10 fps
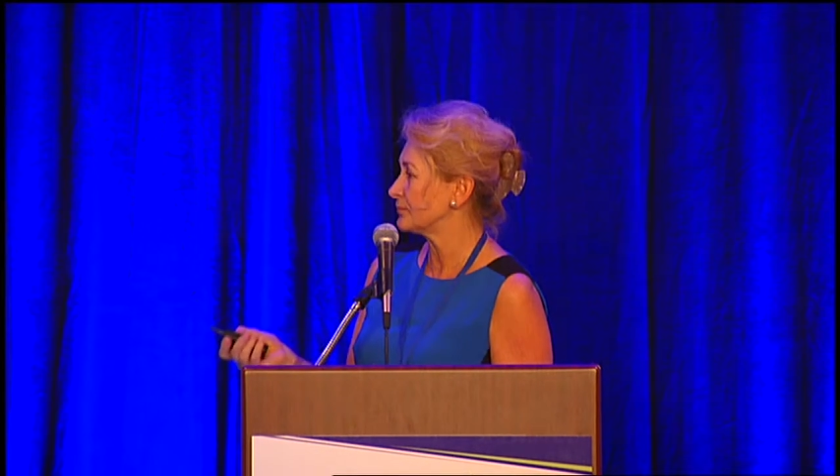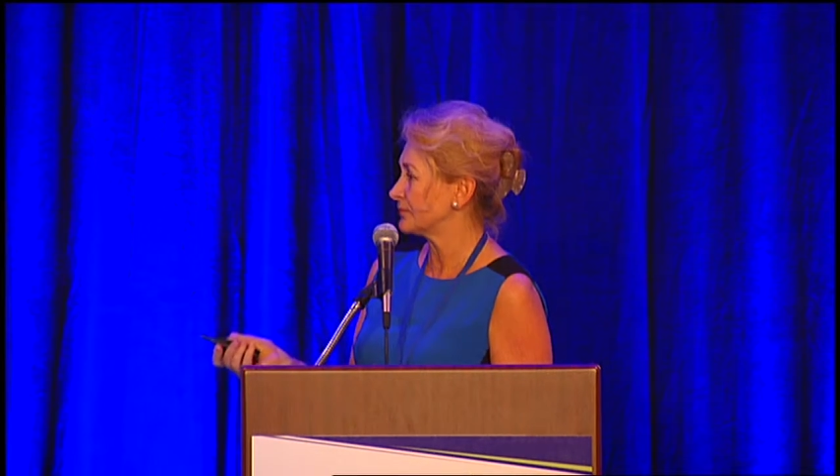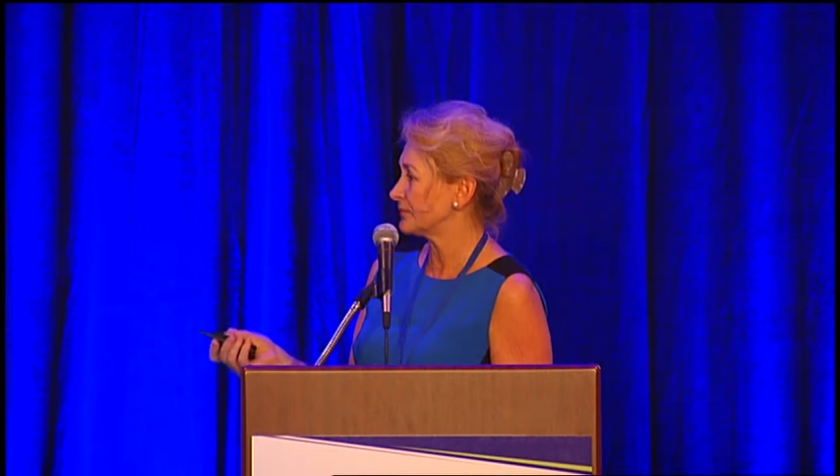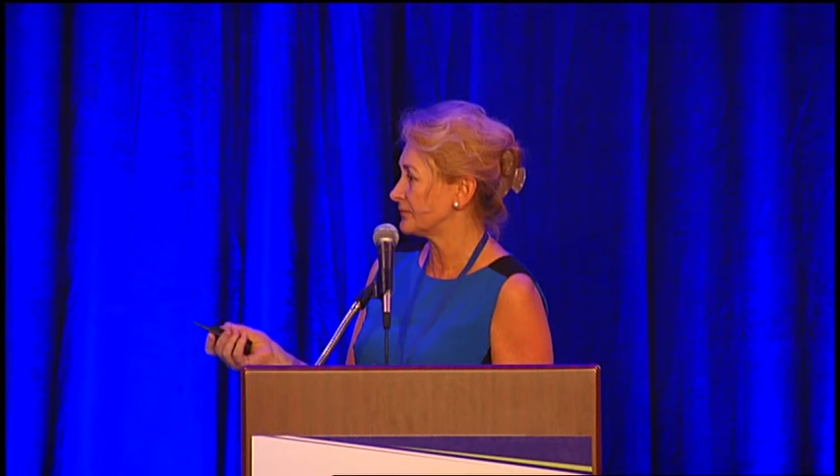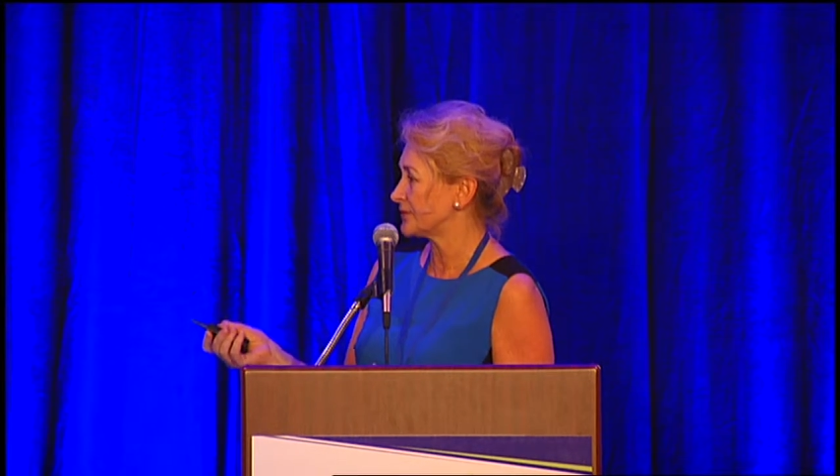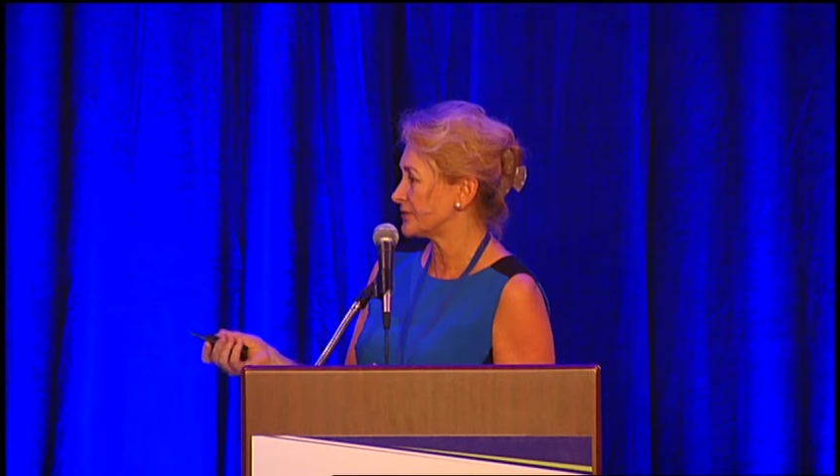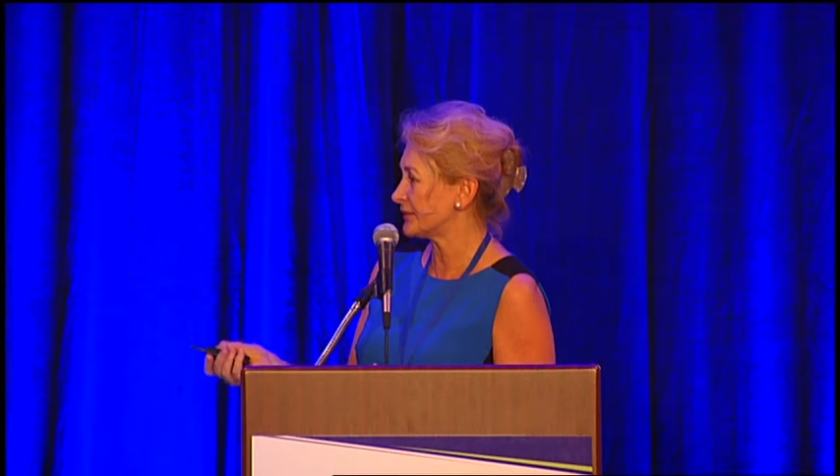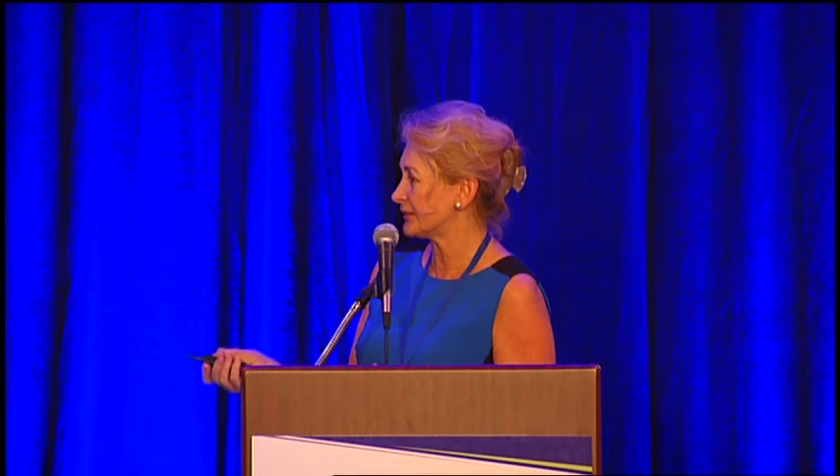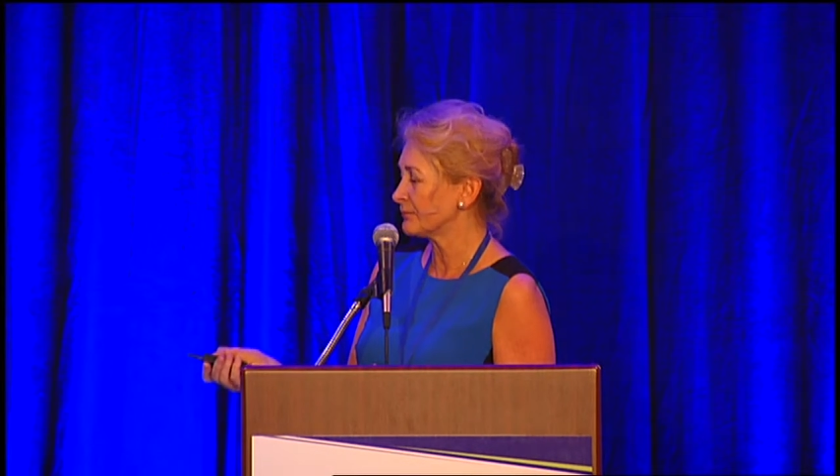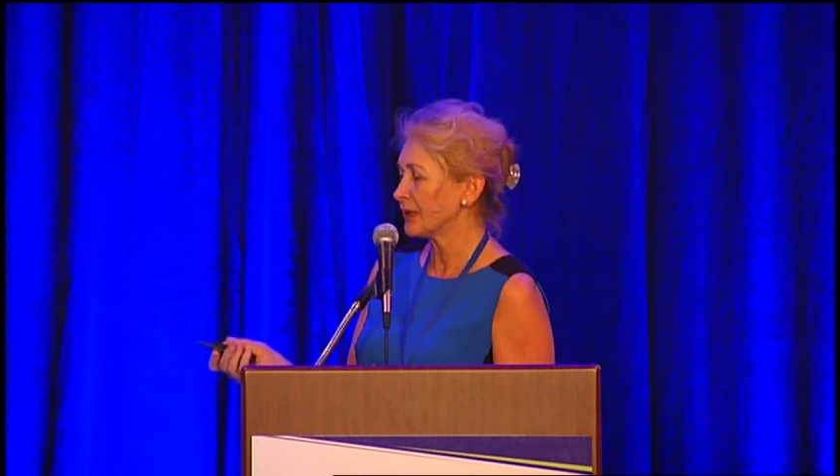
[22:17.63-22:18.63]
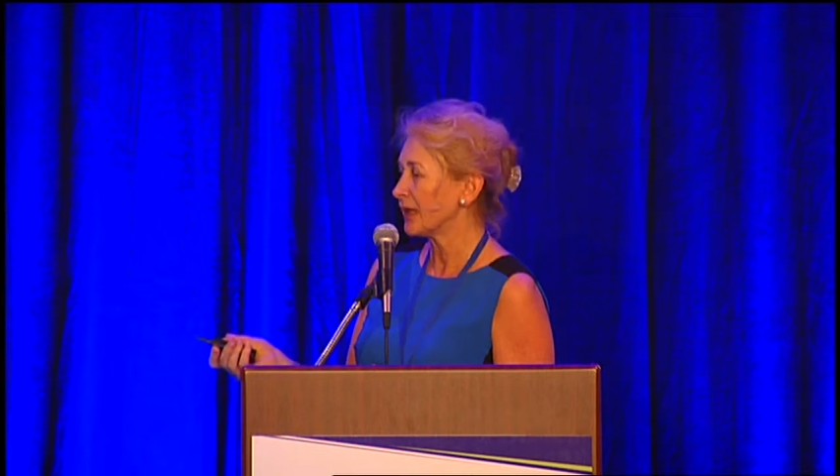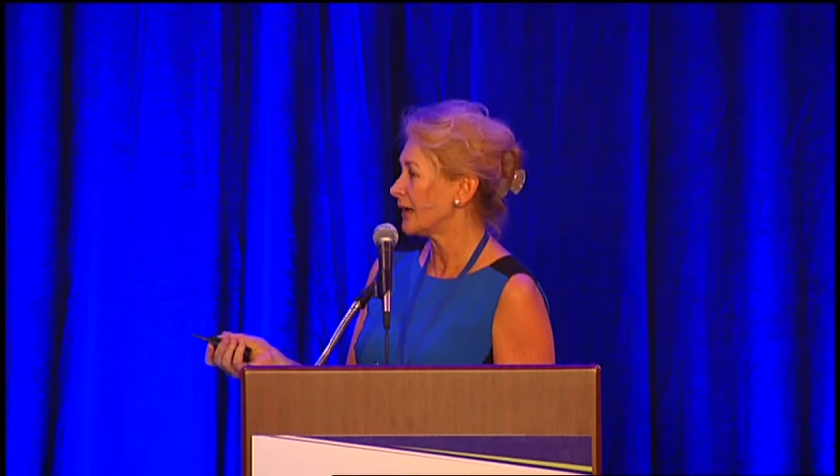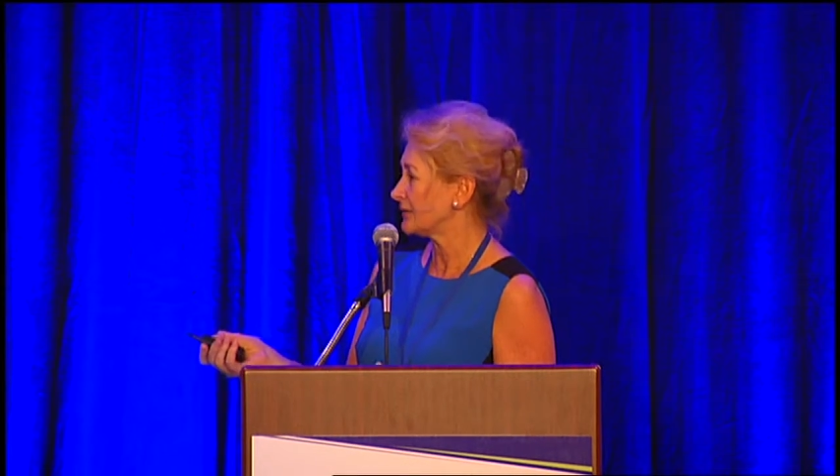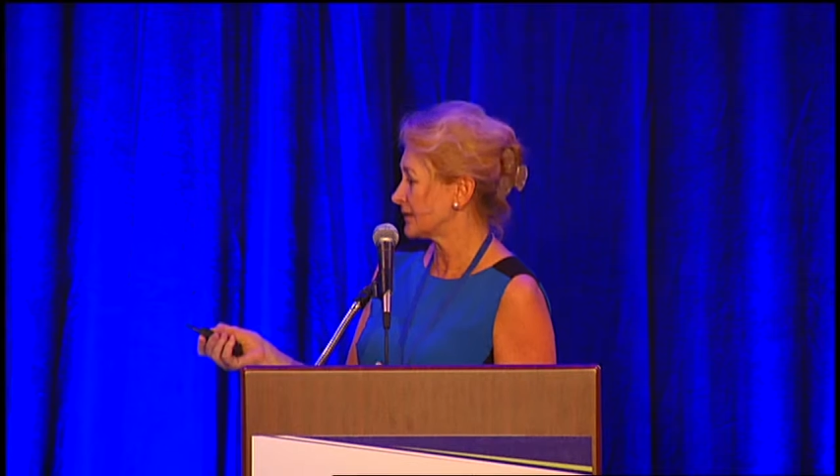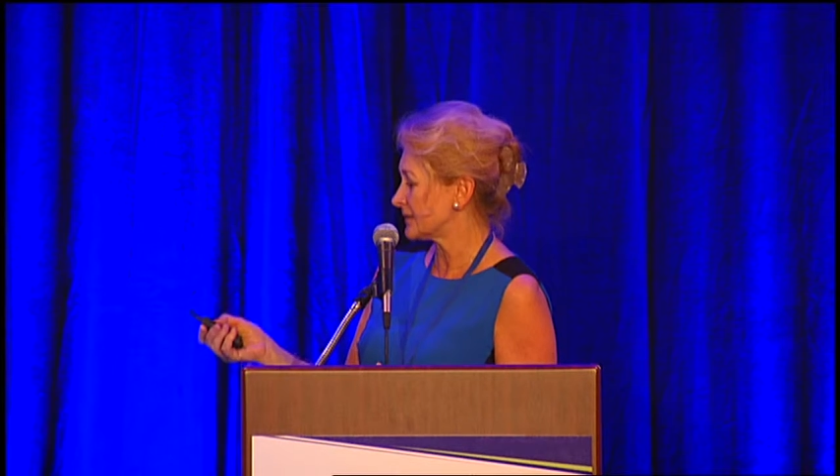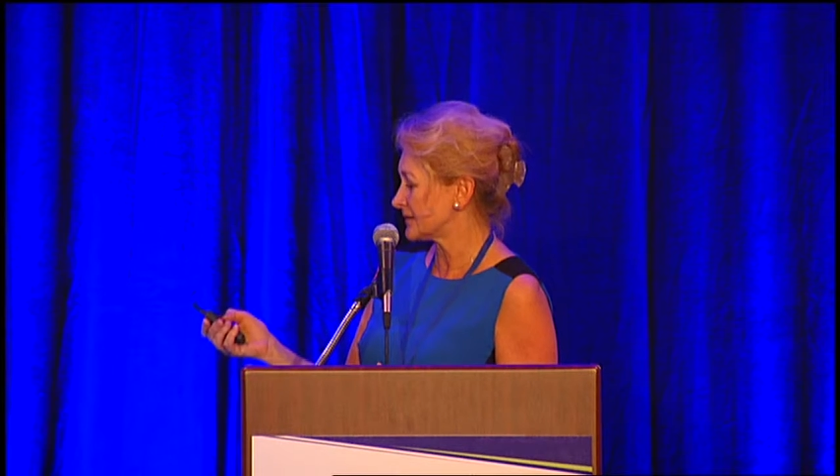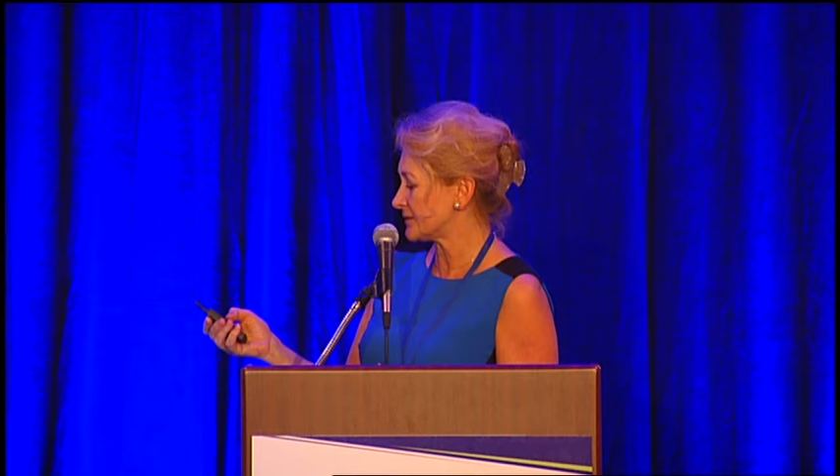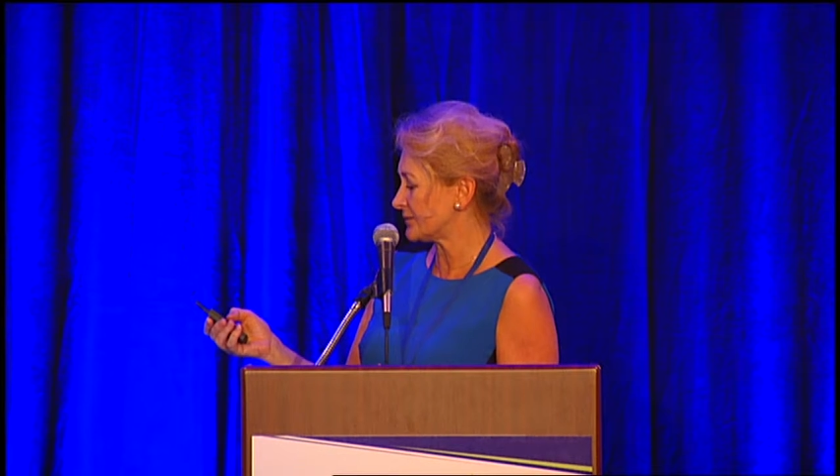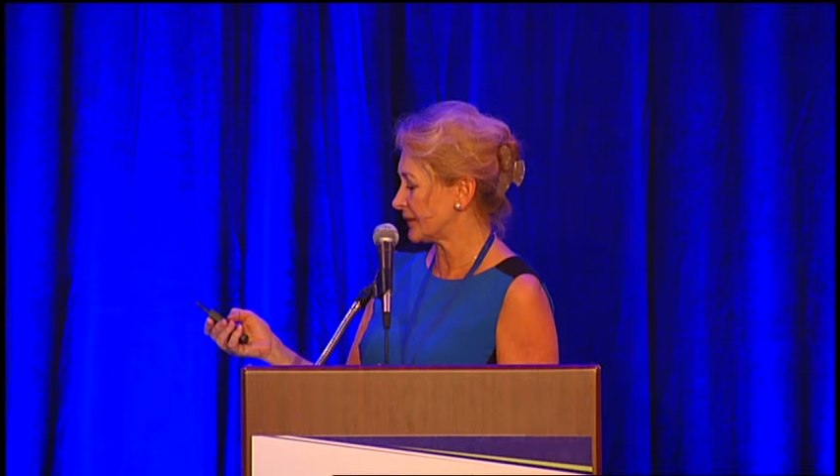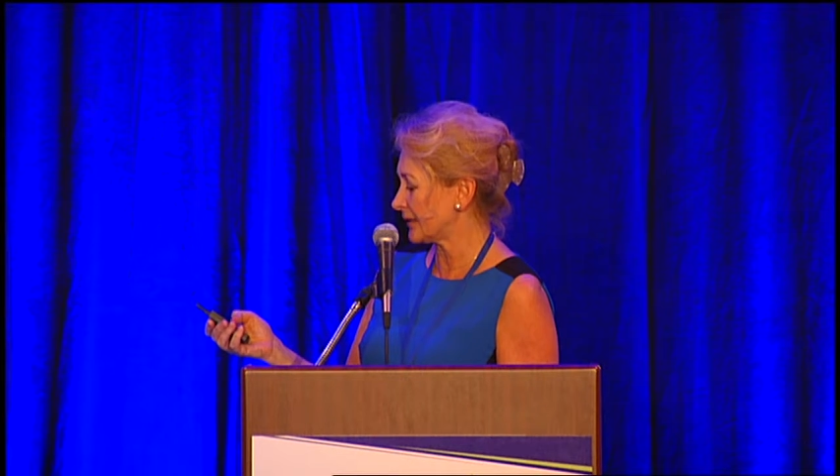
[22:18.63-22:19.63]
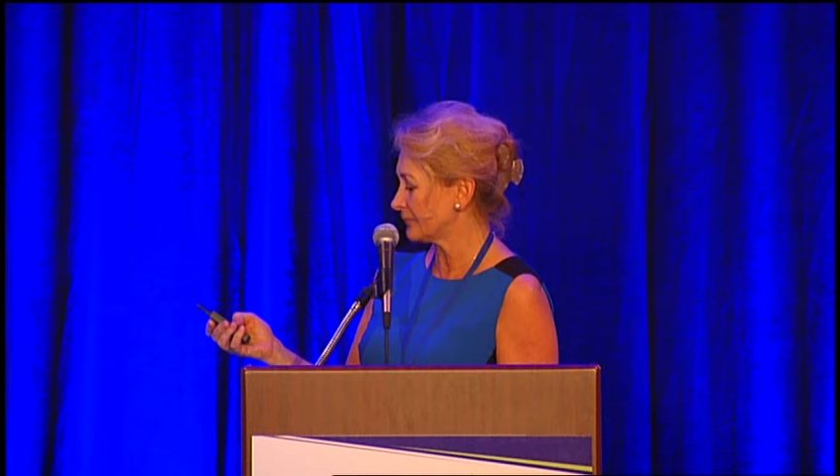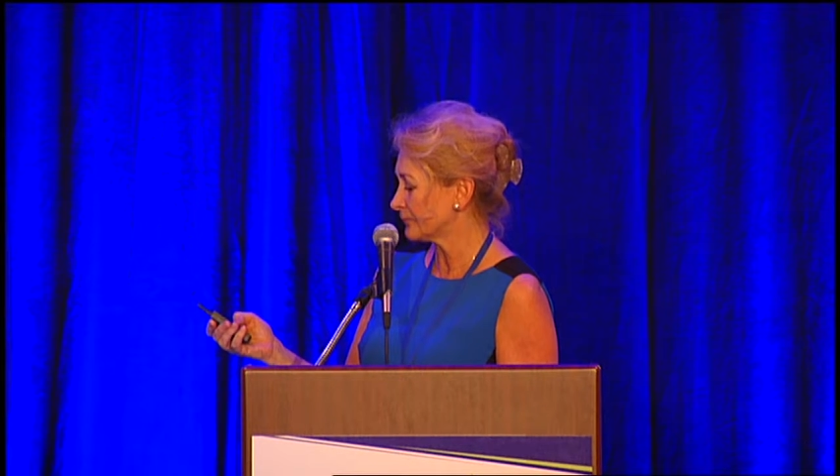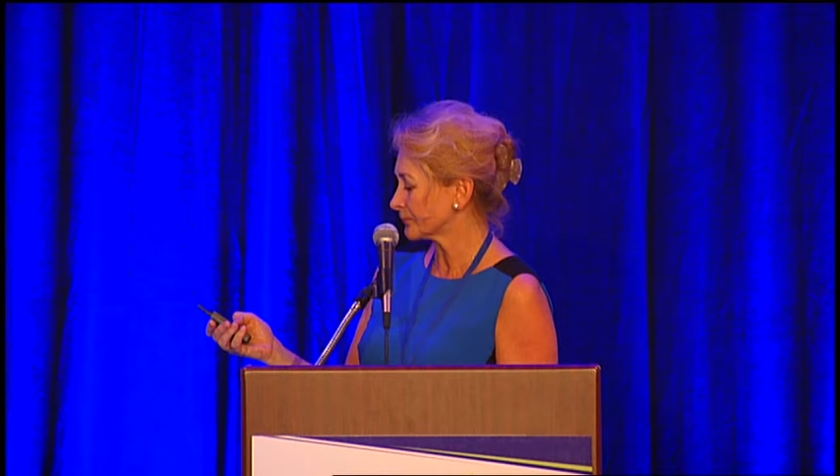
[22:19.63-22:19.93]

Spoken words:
P53, and in this way,